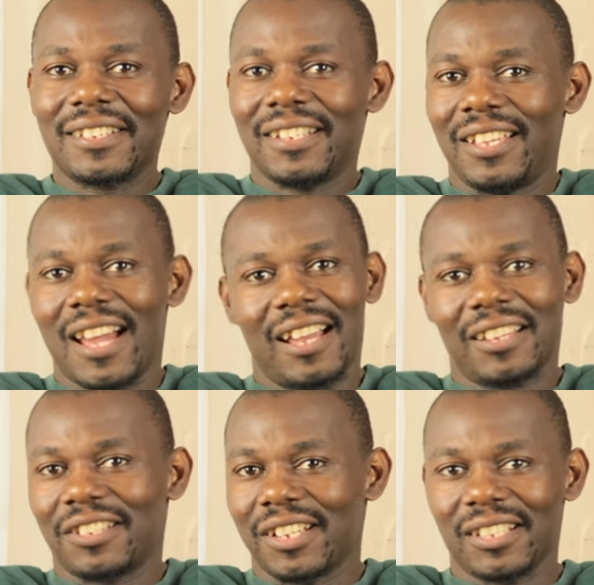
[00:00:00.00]

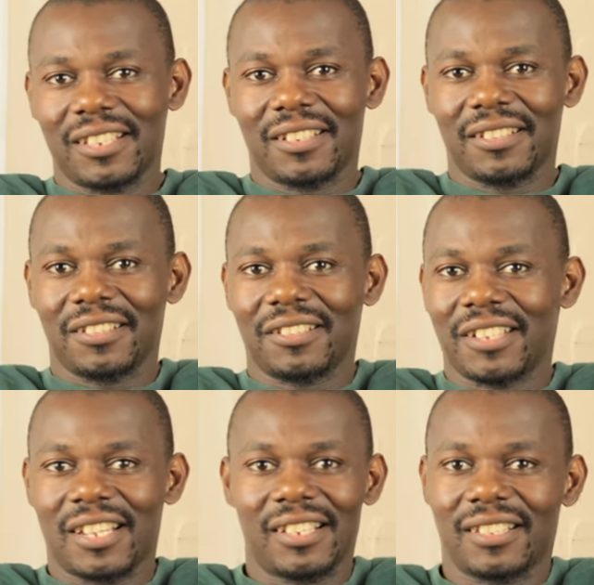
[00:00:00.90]
Yeah, just
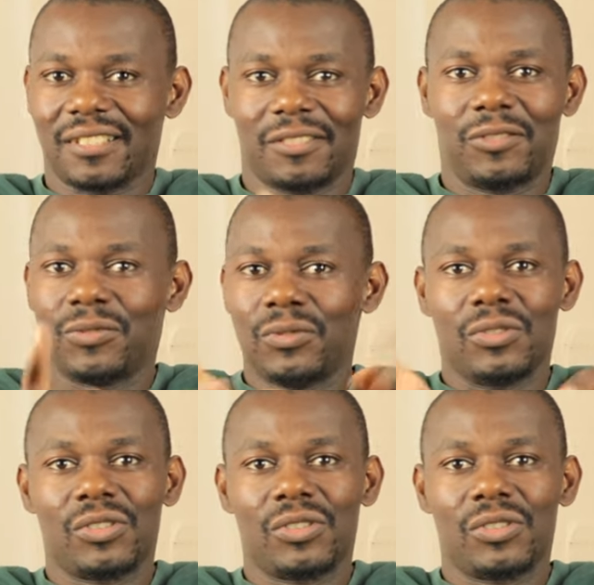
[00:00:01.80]
do